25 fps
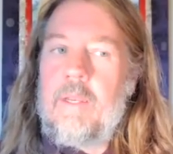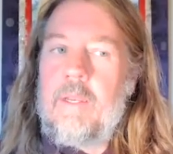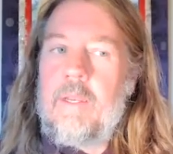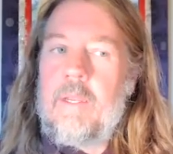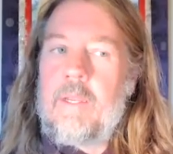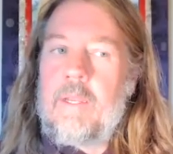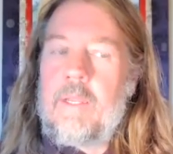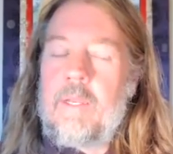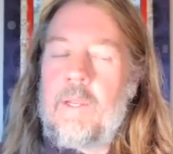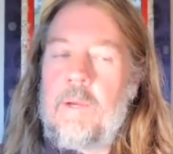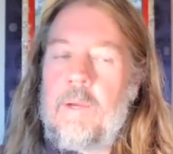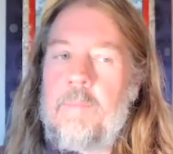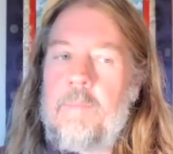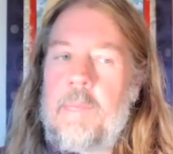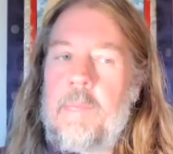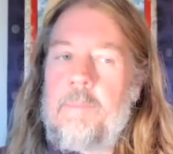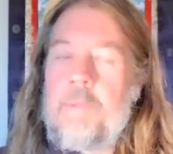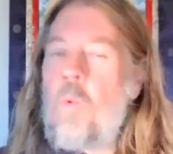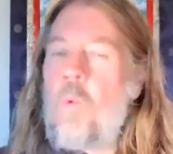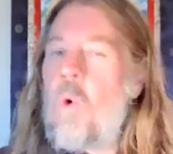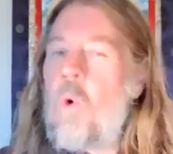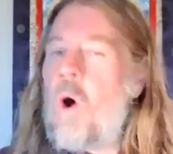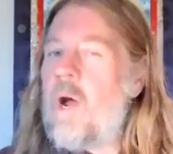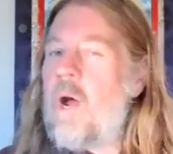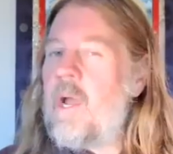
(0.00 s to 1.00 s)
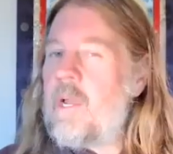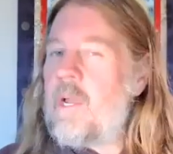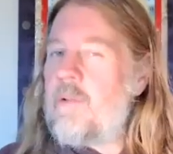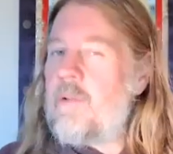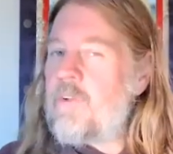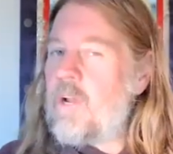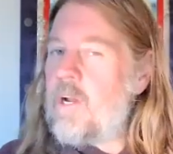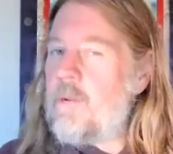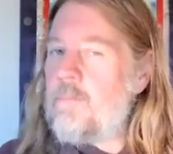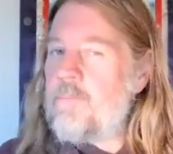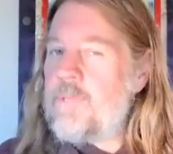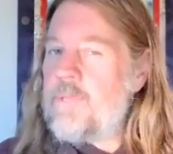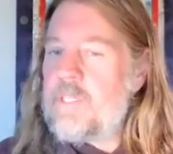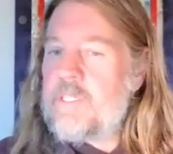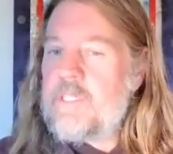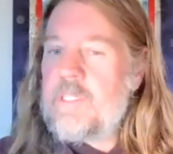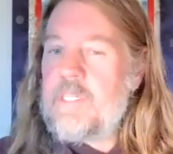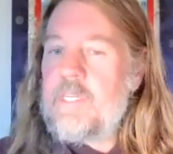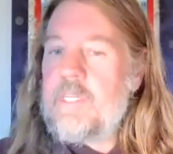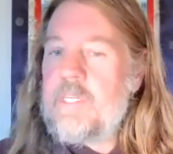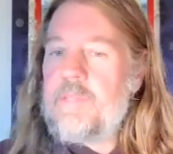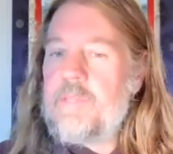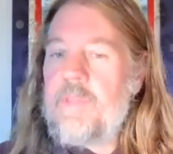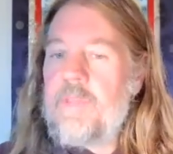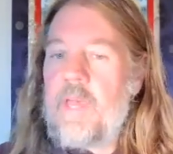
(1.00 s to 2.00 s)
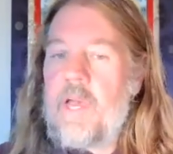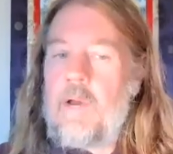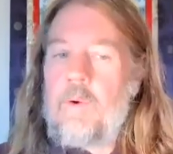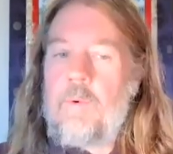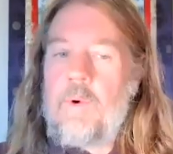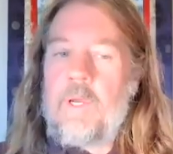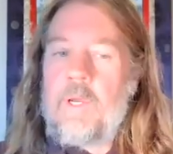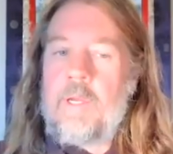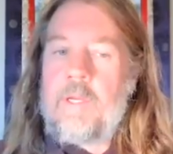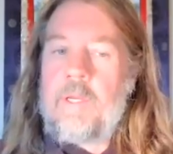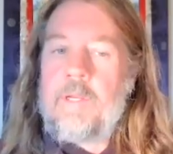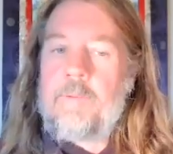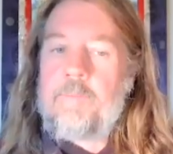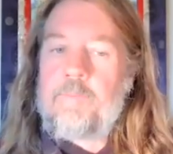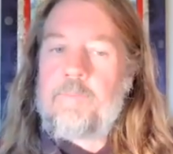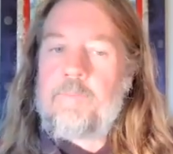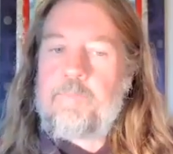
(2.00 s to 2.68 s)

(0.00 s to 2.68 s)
maybe why I've come to see it that way.